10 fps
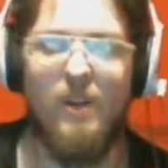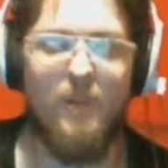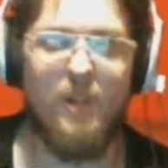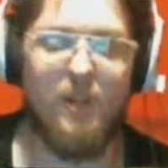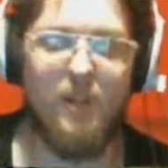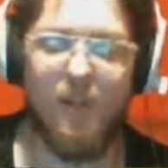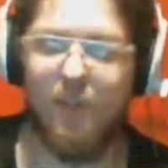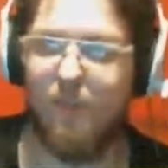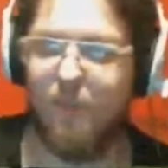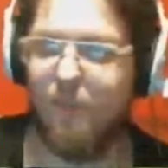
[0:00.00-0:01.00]
Well,
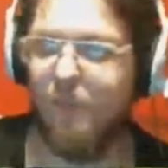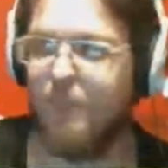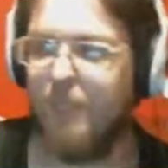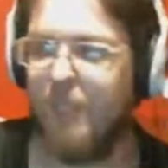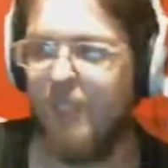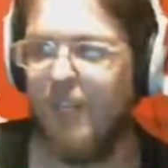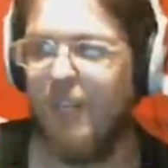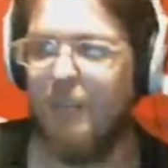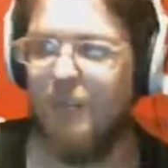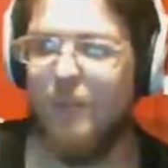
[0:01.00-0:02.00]
apparently I
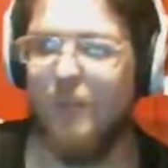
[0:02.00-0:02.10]
don't know